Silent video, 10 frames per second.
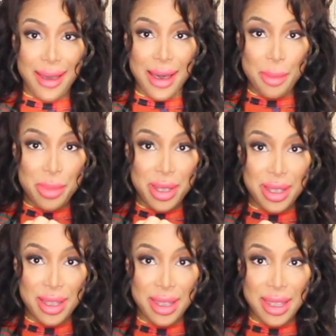up
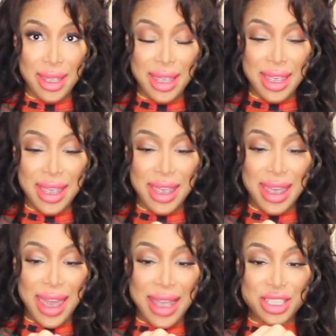
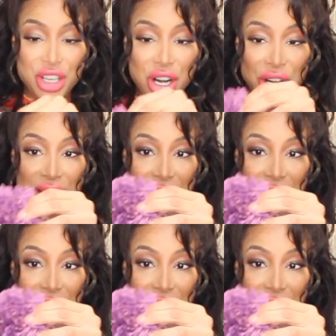and turn it